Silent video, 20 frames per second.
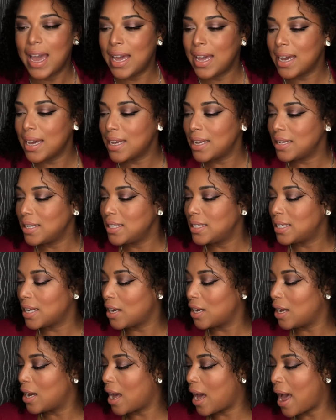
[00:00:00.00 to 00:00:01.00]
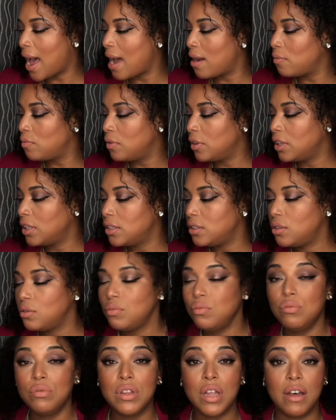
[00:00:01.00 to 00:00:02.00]
and I really do
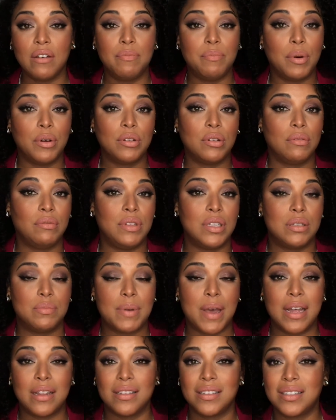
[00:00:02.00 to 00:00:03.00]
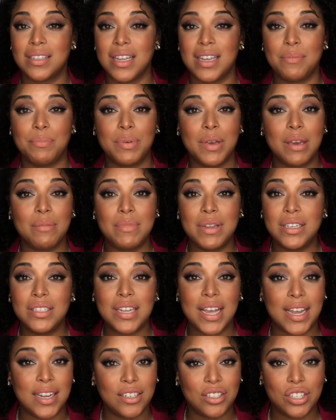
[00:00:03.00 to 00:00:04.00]
love both of these palettes. The
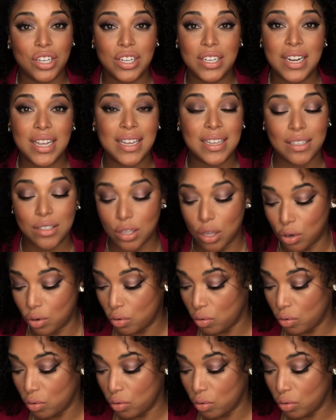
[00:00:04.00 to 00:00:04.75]
pigmentation is